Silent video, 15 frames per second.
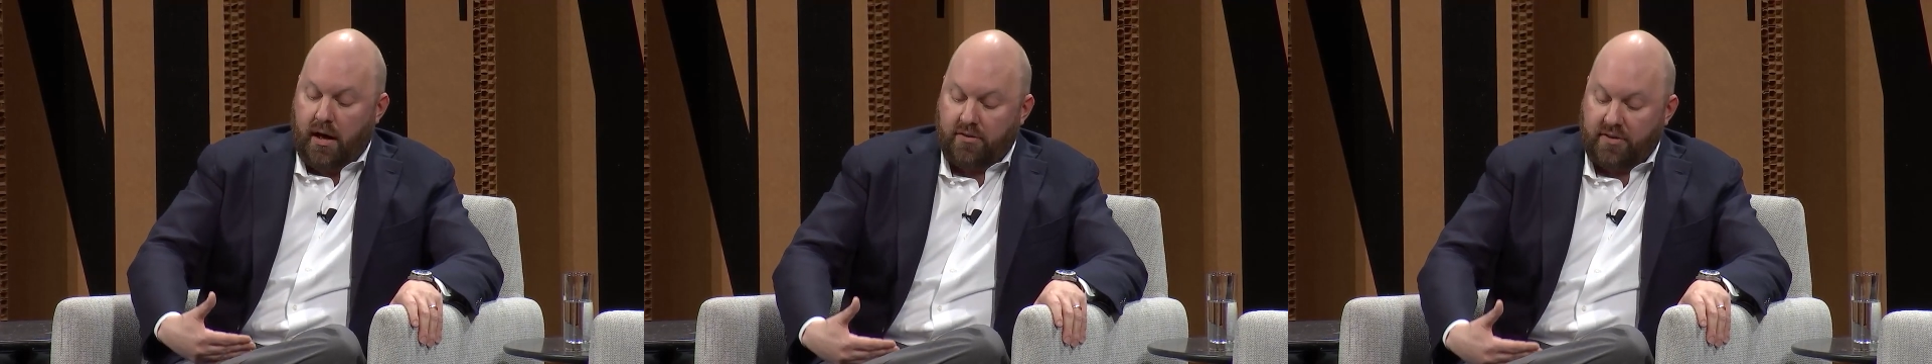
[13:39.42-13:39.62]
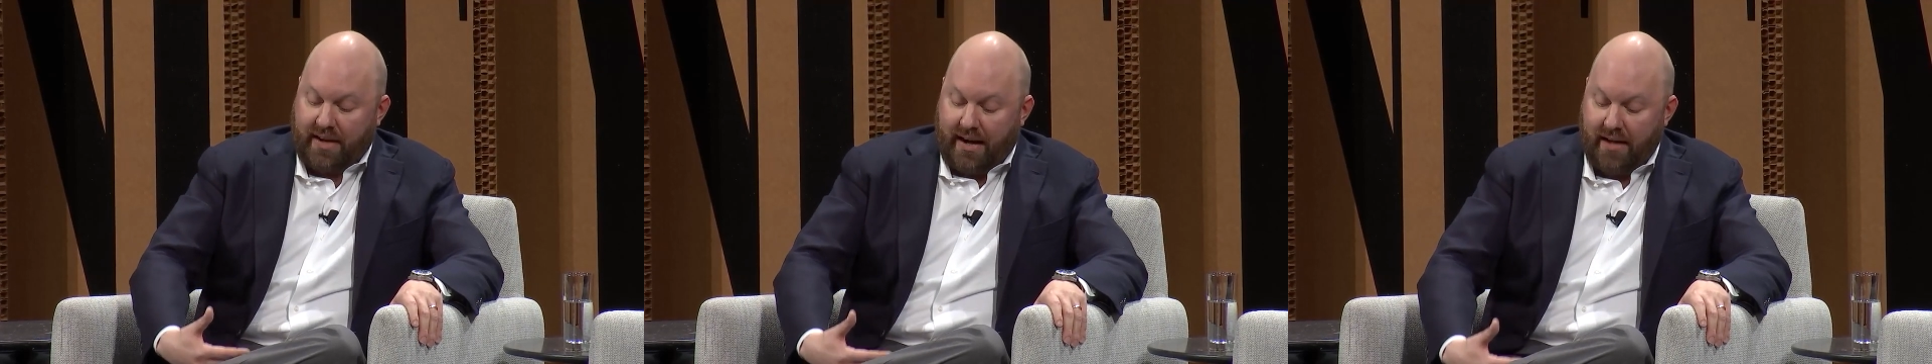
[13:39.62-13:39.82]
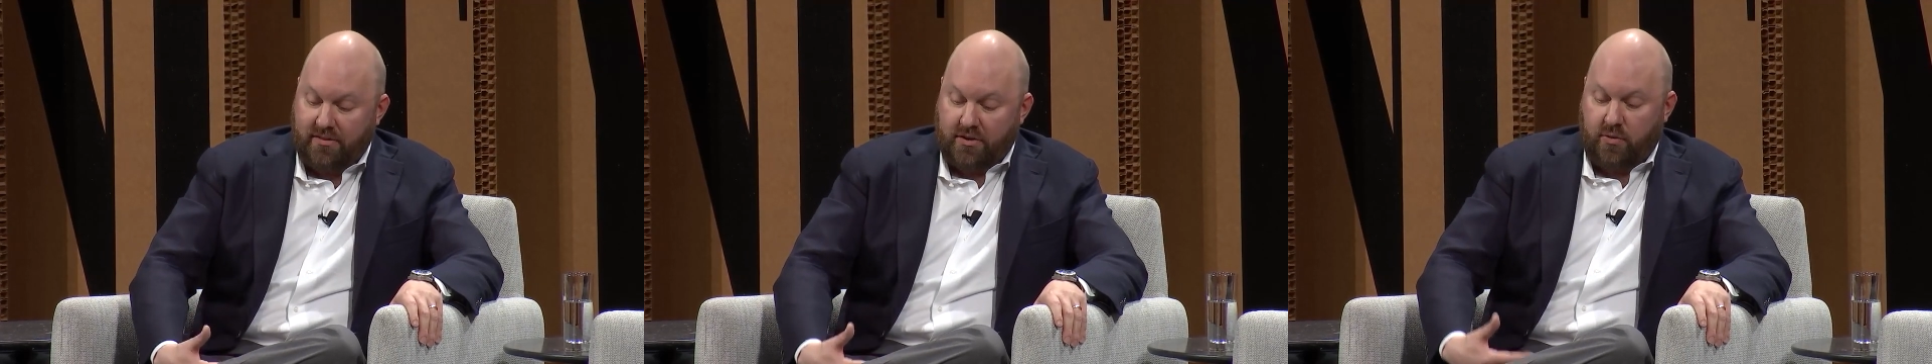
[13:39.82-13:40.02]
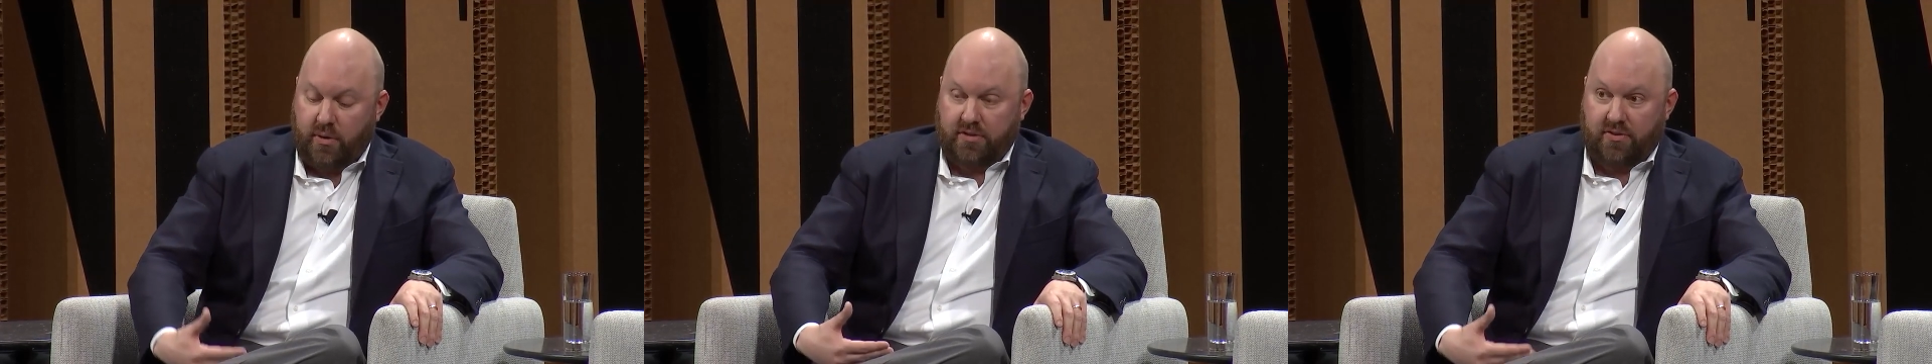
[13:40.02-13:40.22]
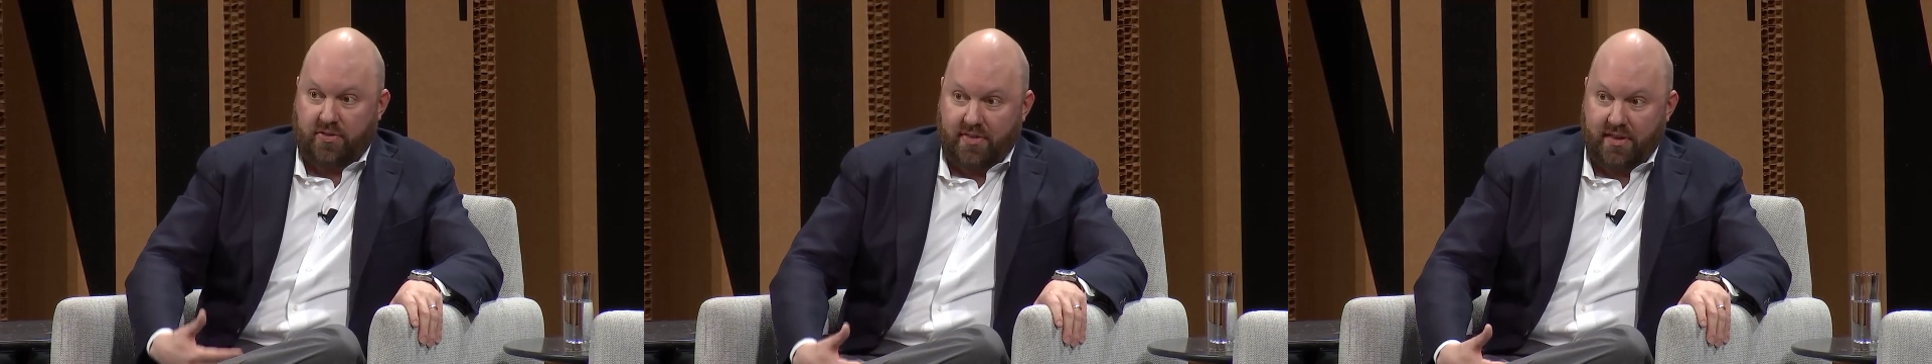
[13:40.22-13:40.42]
As a
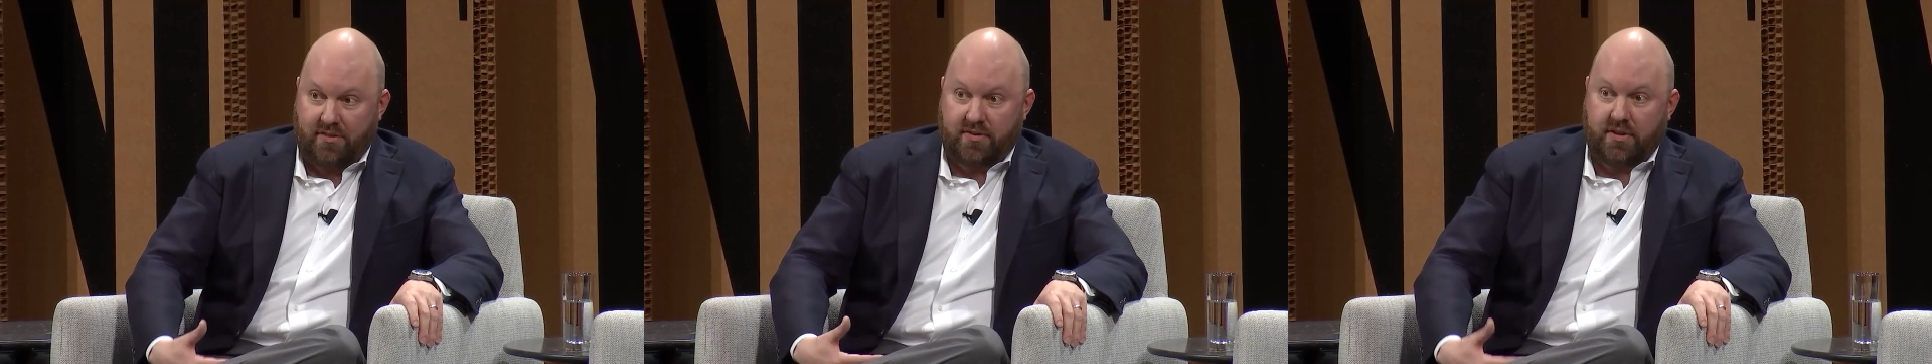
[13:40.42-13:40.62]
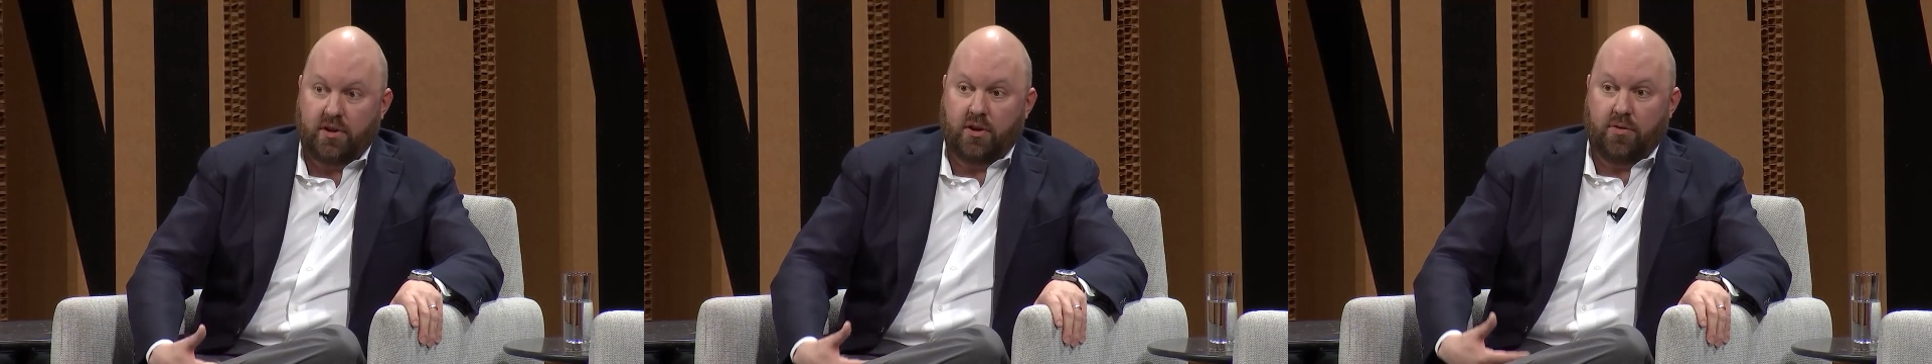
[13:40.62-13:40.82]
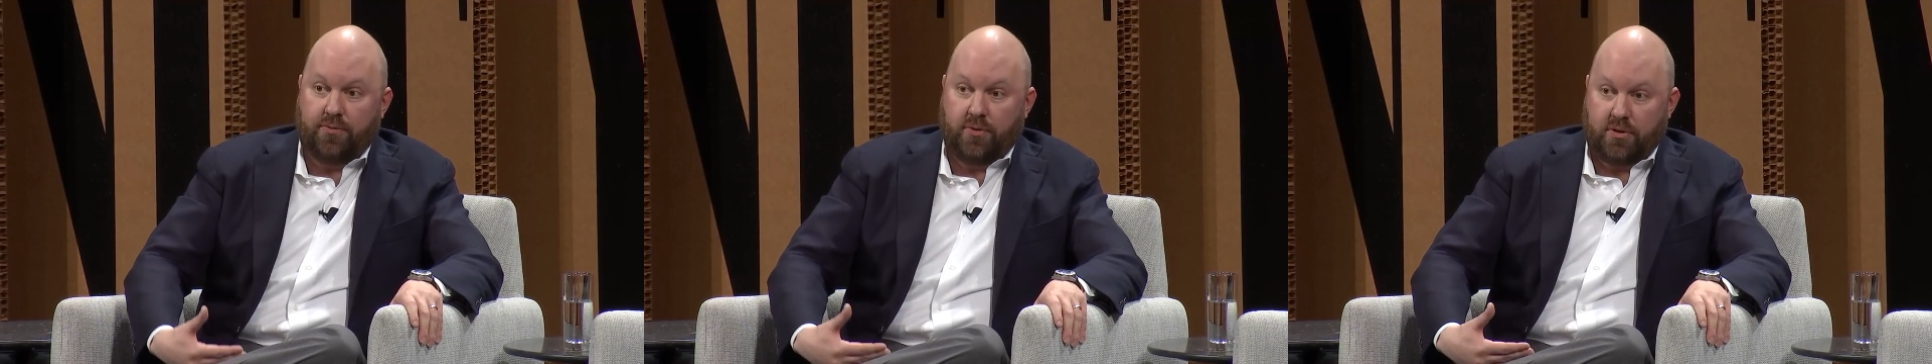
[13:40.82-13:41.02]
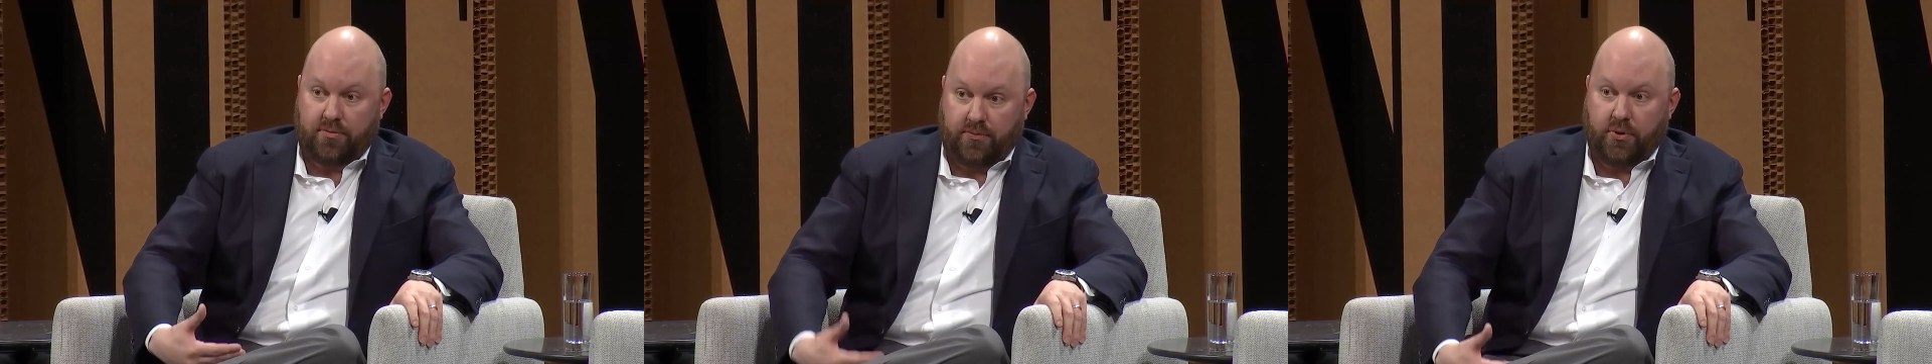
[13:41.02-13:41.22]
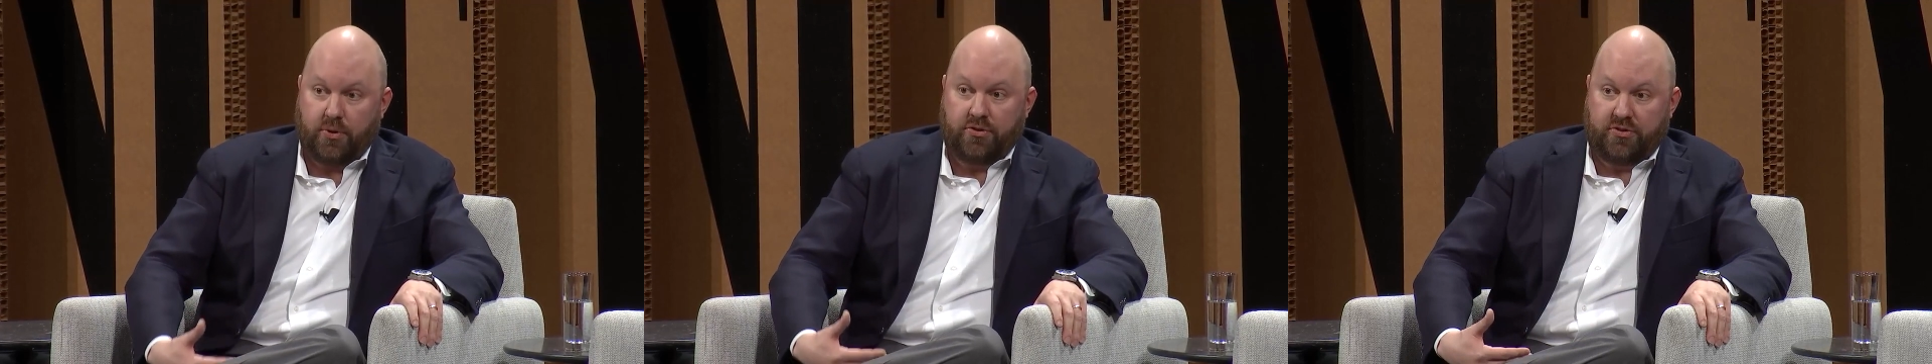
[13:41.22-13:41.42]
consequence, this year, for the
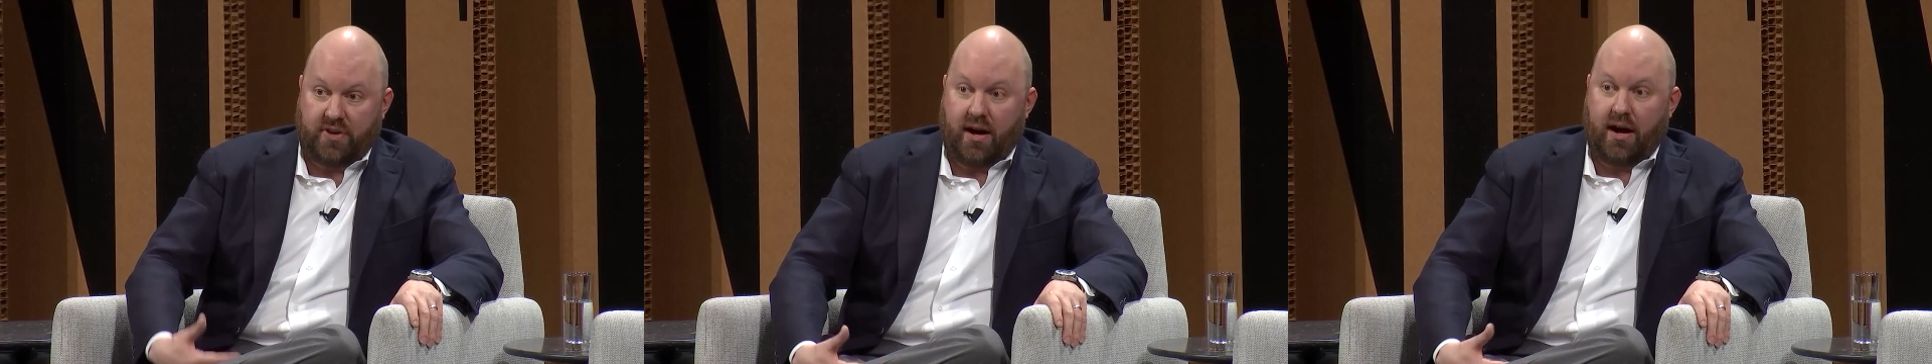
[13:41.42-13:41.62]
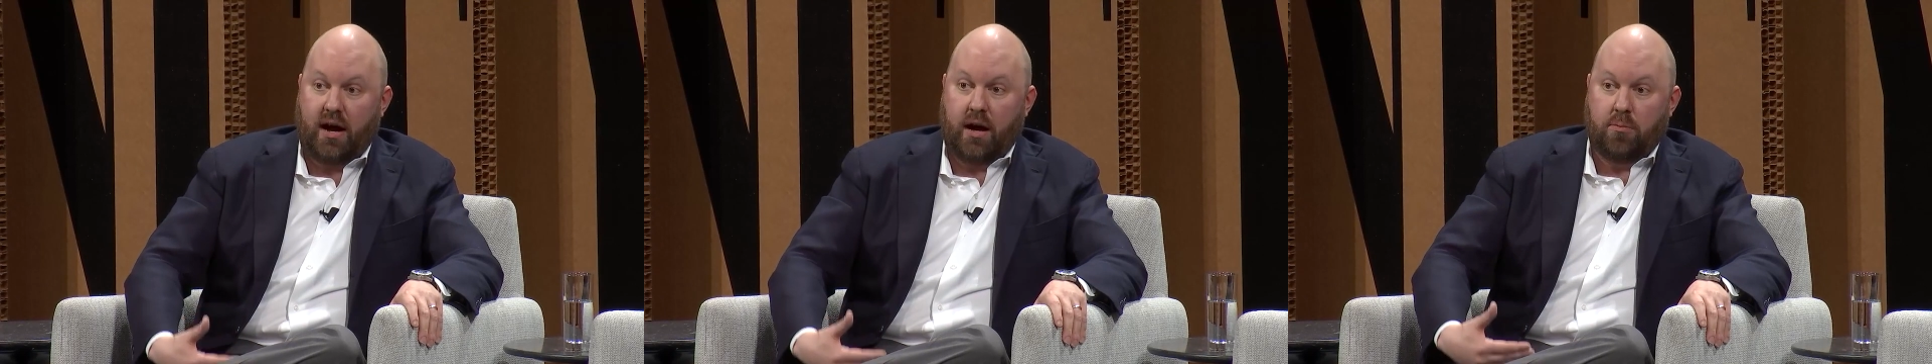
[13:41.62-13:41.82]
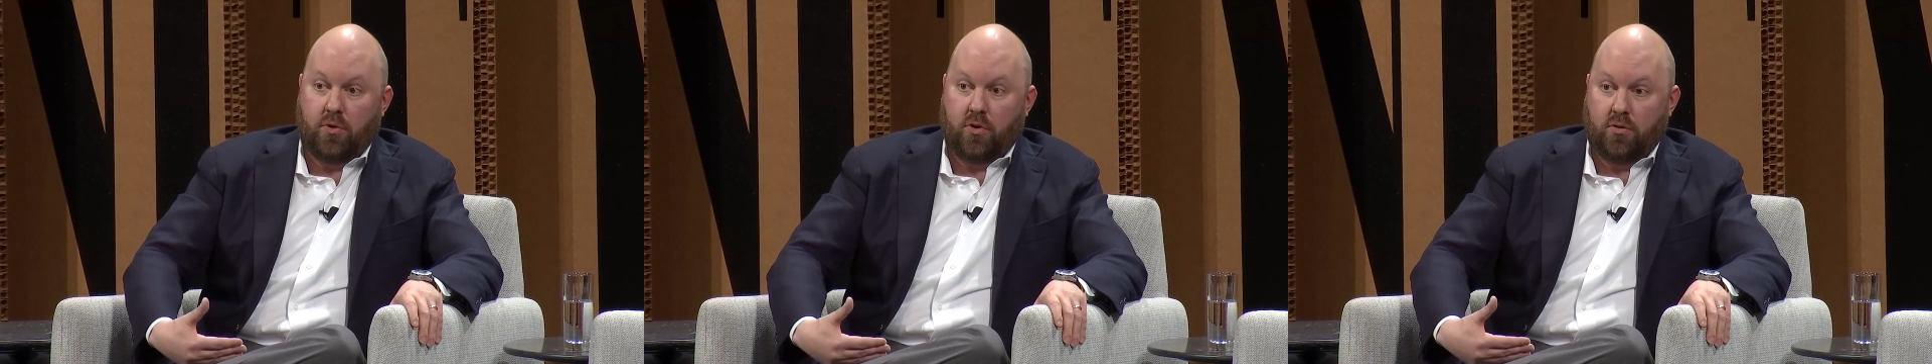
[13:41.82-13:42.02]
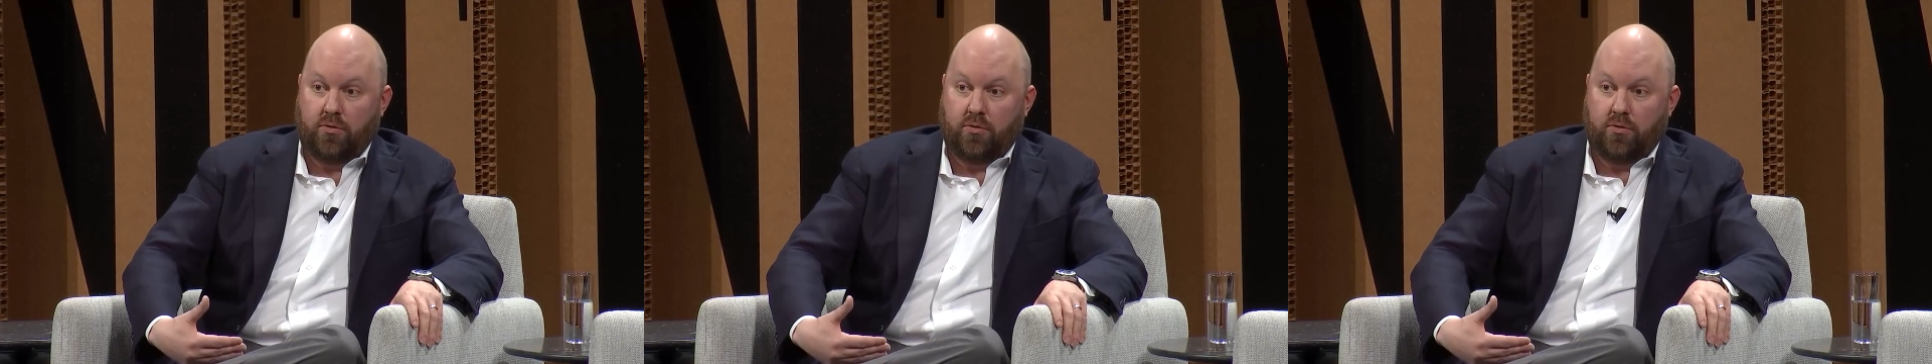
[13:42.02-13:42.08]
first time,